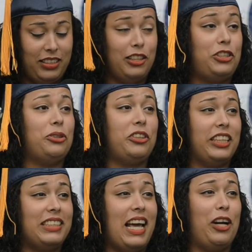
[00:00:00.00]
to the
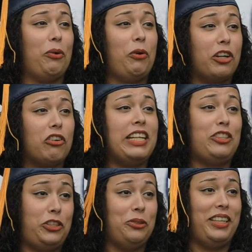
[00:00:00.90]
tutoring center where
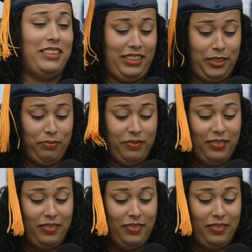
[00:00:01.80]
great students